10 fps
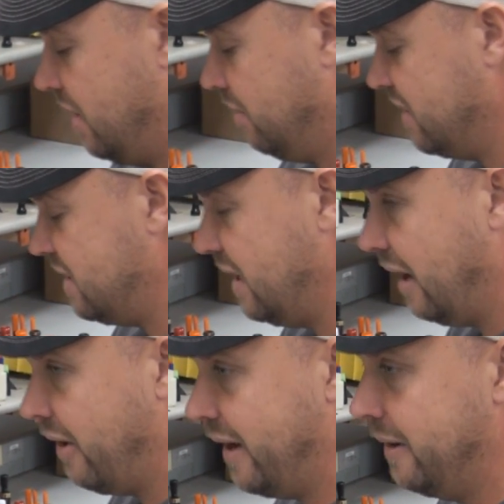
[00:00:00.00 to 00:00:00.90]
But see
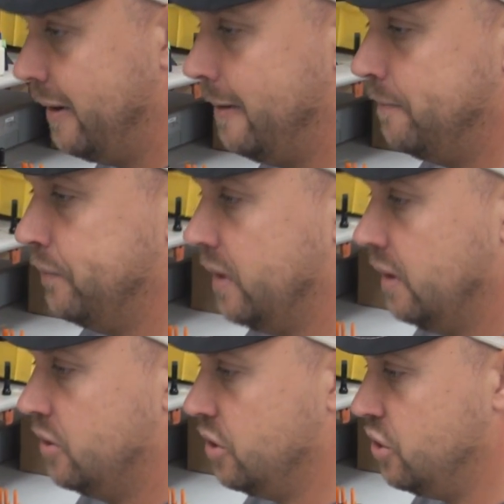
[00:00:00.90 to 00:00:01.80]
how I
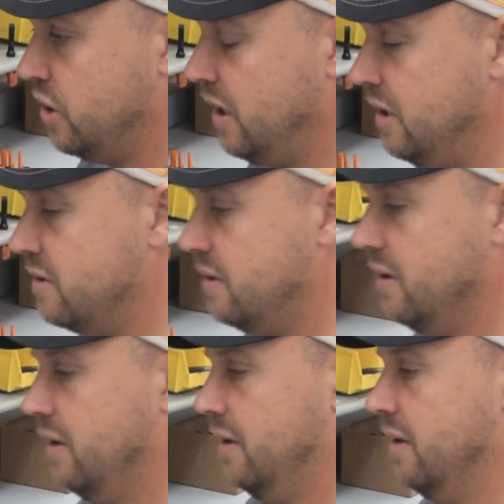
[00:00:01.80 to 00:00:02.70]
just changed
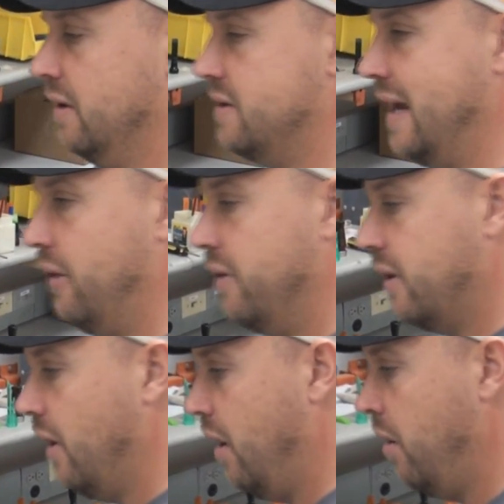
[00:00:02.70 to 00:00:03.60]
the sound of the
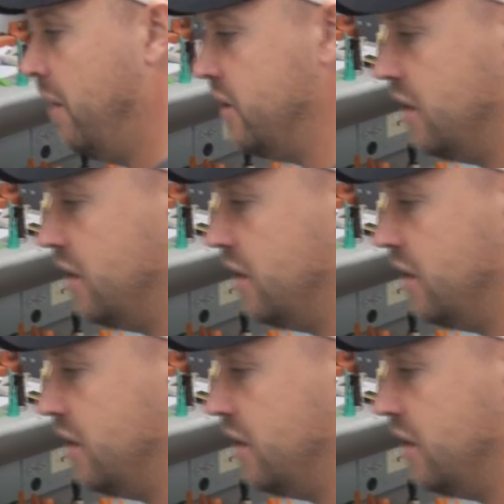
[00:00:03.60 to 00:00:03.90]
call by